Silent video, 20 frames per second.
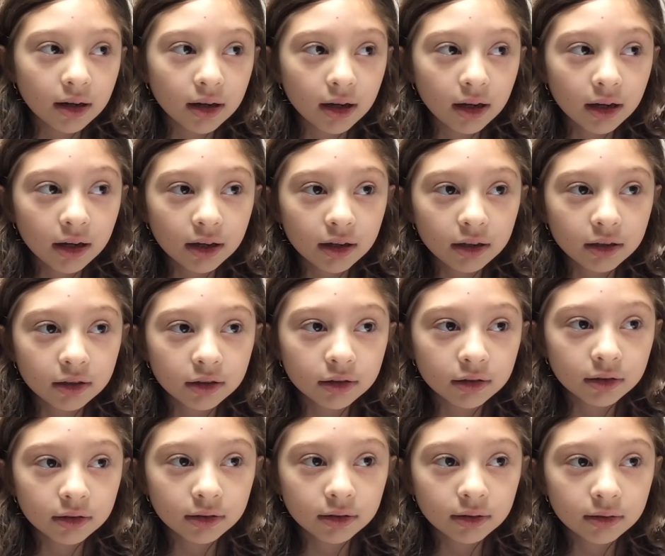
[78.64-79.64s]
And
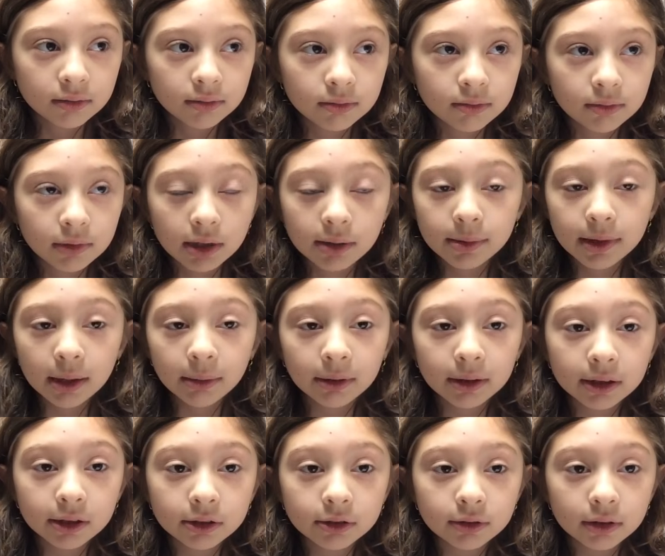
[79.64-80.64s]
maybe I'm
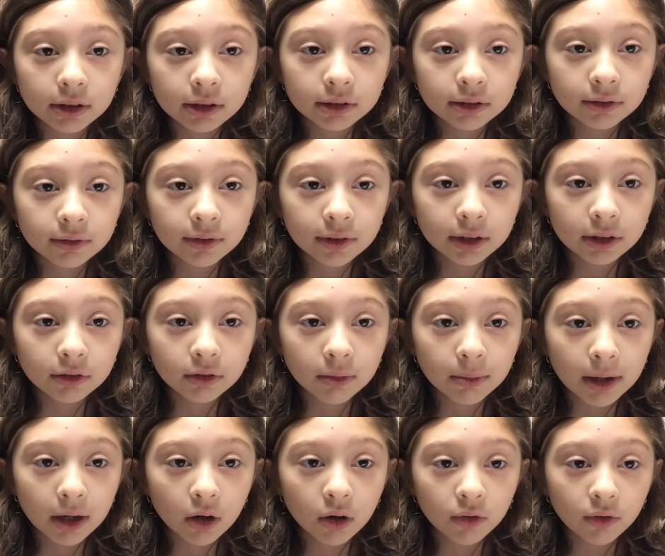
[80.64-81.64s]
gonna do another video with
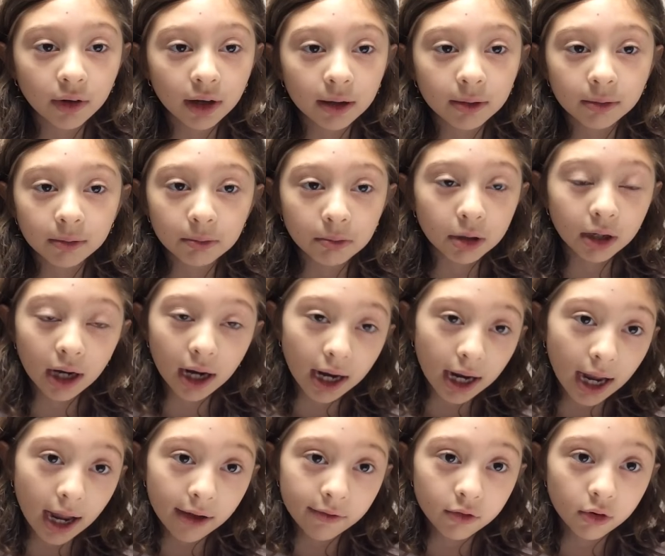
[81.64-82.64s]
my whole family, but I
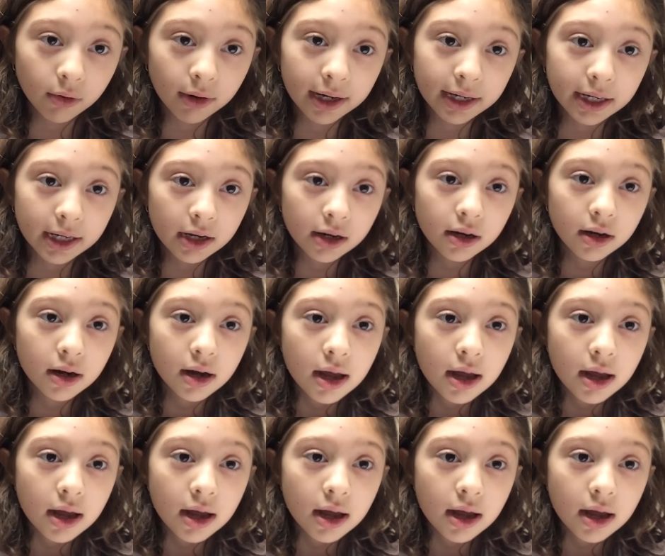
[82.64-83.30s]
have no idea.